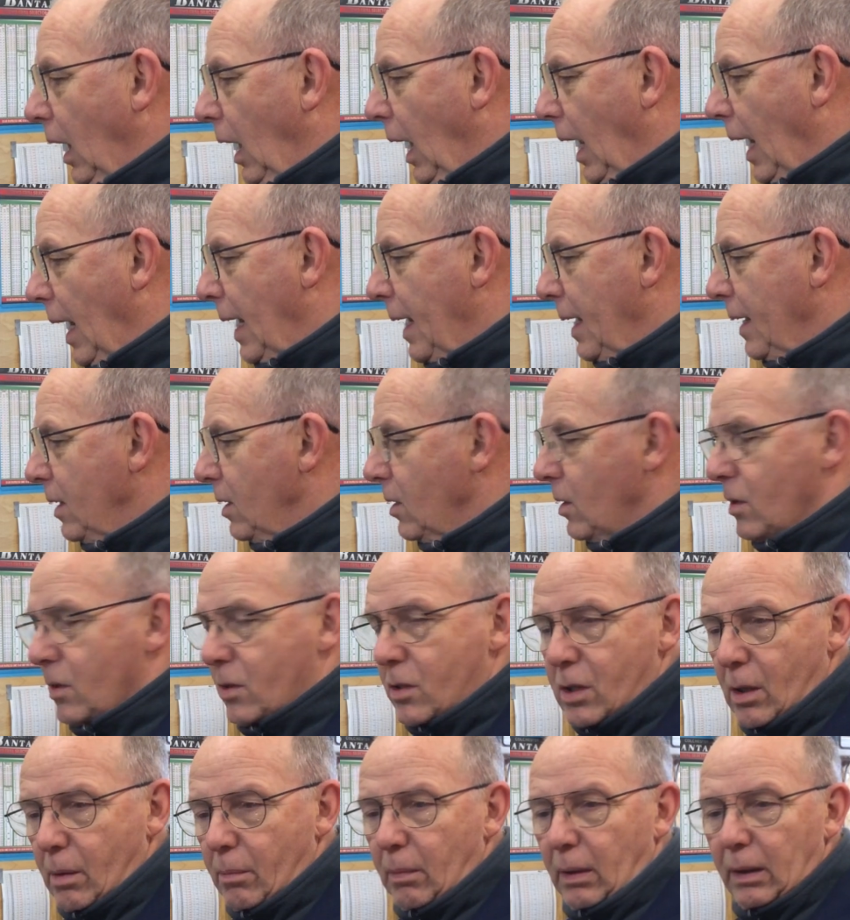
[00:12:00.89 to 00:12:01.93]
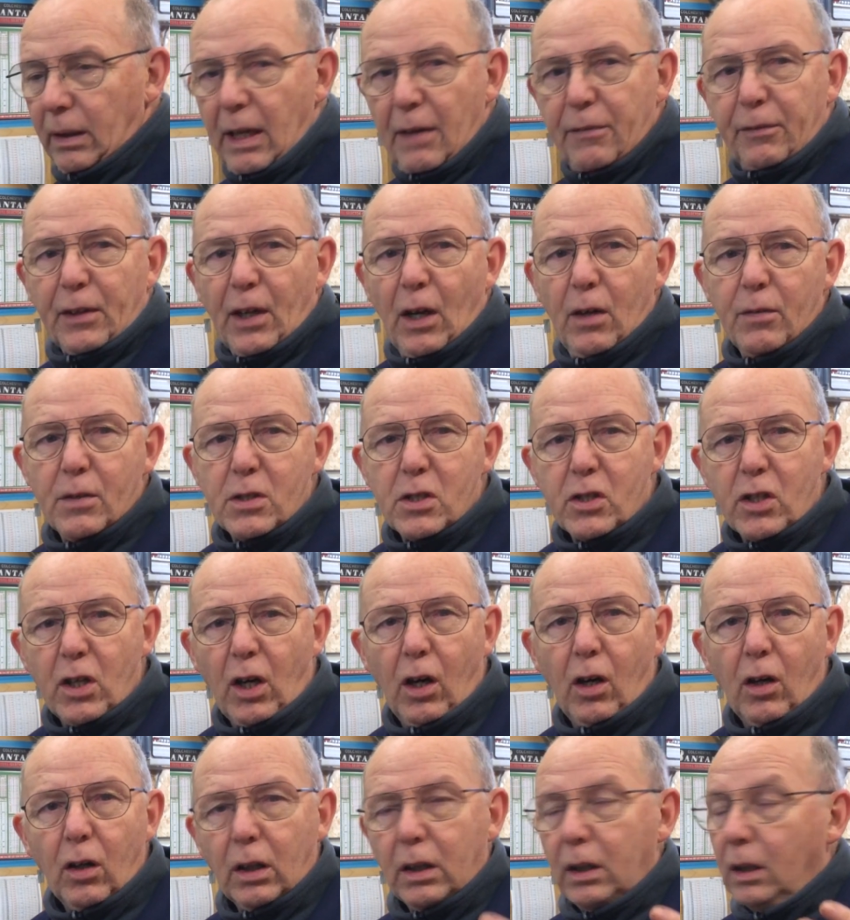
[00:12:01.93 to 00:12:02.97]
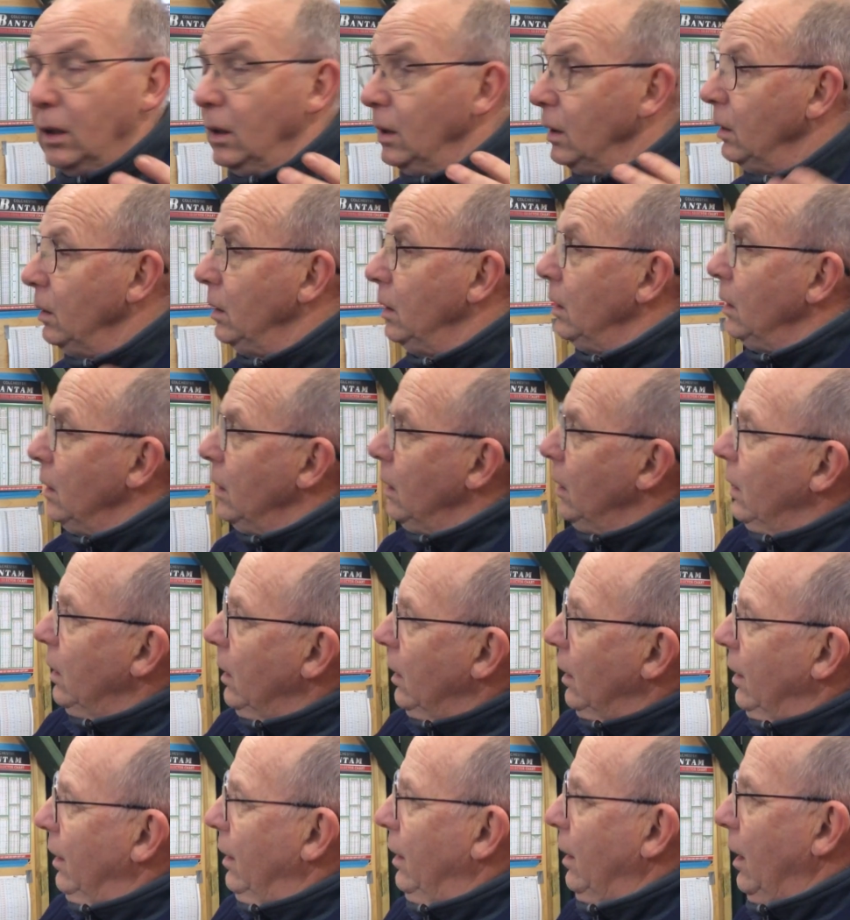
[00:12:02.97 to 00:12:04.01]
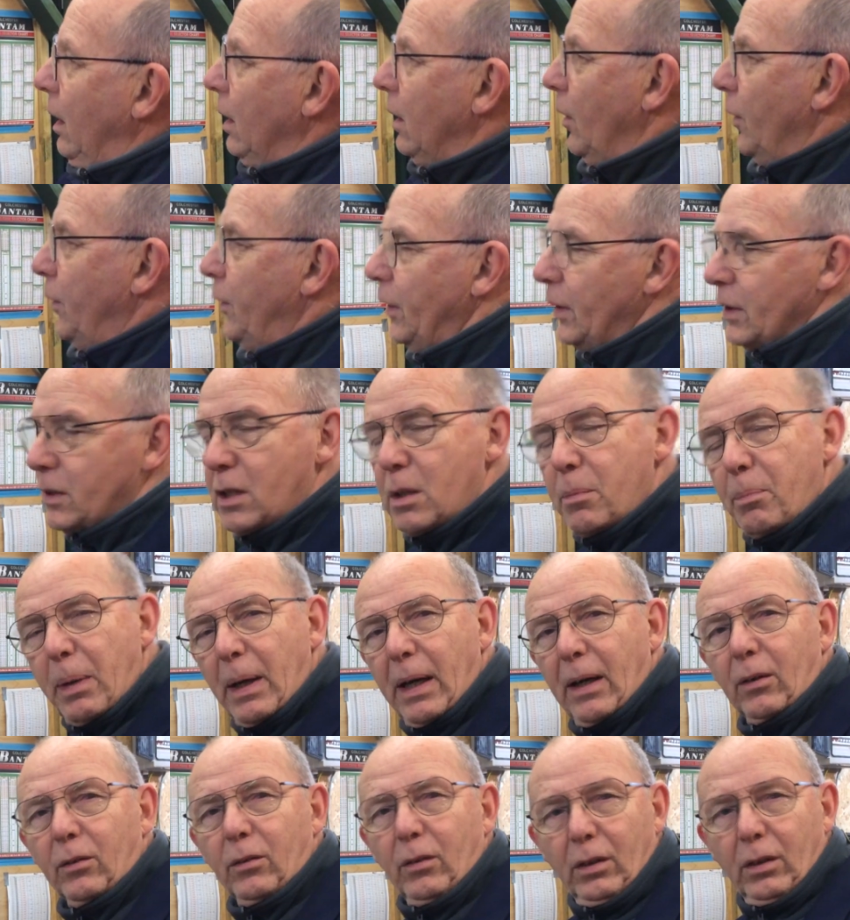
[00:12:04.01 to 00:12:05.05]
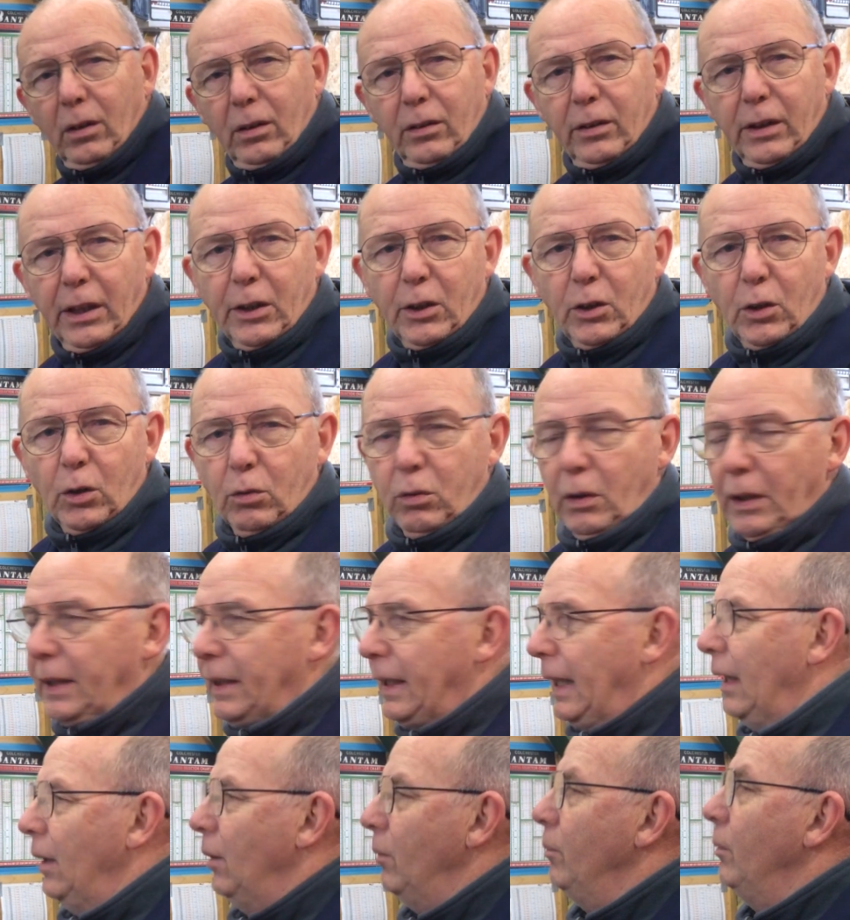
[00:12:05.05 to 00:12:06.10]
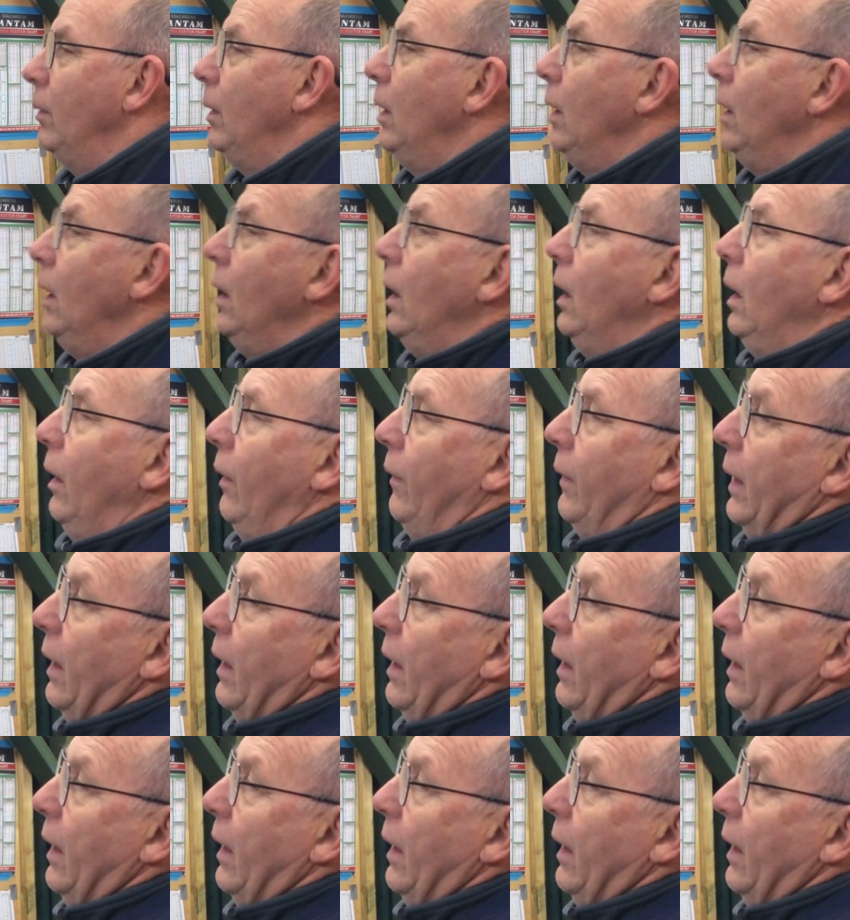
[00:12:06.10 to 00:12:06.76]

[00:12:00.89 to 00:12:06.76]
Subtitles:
and some leftover stock and a £30 digital readout. And